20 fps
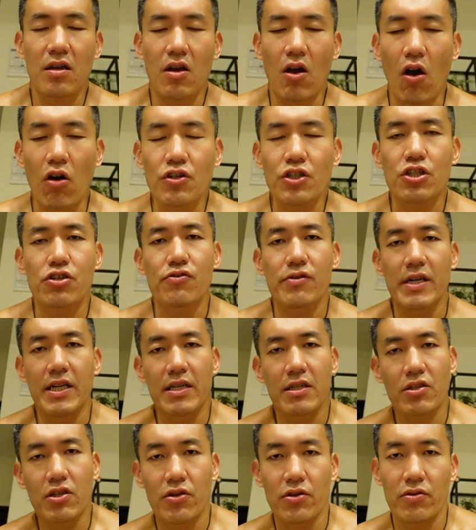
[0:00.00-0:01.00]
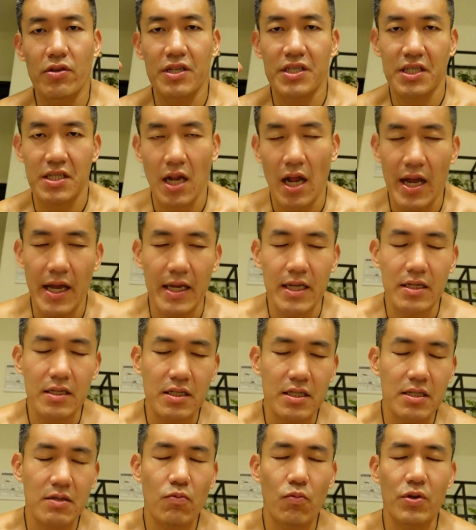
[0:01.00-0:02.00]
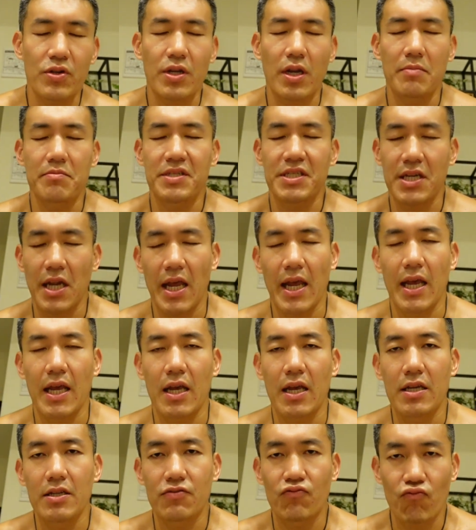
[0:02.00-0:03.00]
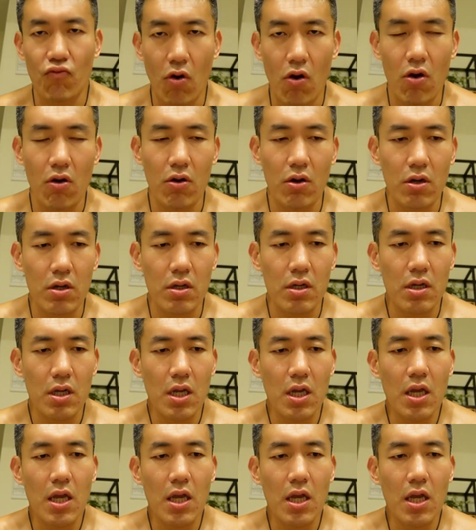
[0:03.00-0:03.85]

contrary to the science, which I'm saying is wrong